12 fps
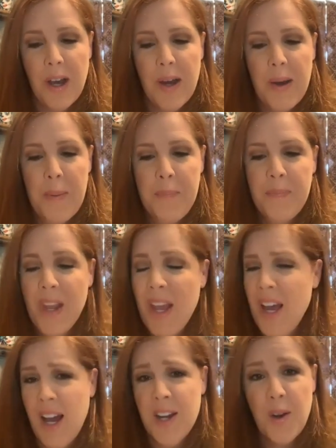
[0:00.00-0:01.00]
I
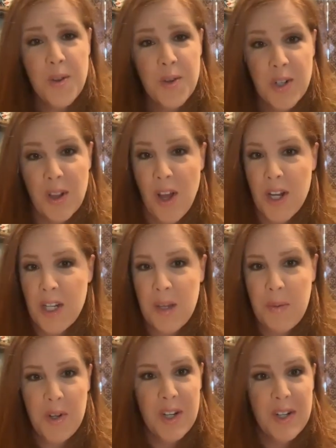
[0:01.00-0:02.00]
know there's a lot of
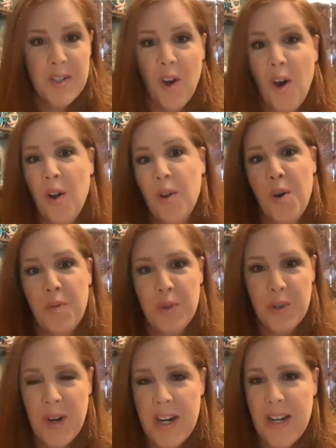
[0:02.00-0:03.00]
communities all
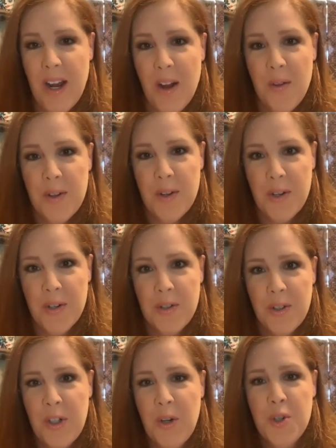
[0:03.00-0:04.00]
over right now that are,
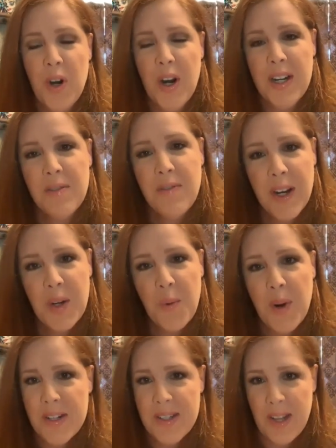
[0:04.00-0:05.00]
trying to find a
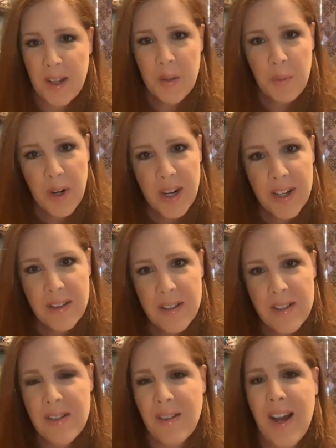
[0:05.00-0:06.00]
way to celebrate
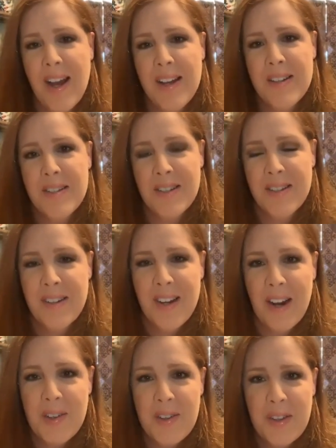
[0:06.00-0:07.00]
this class and
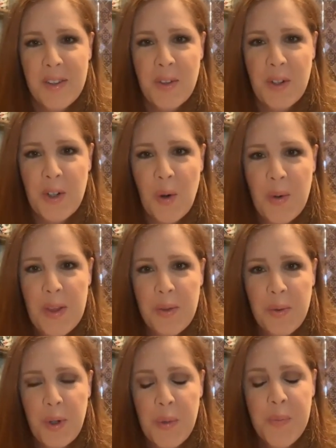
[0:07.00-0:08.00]
everything that they're going
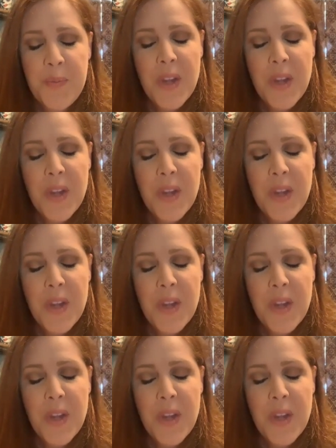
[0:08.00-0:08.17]
through.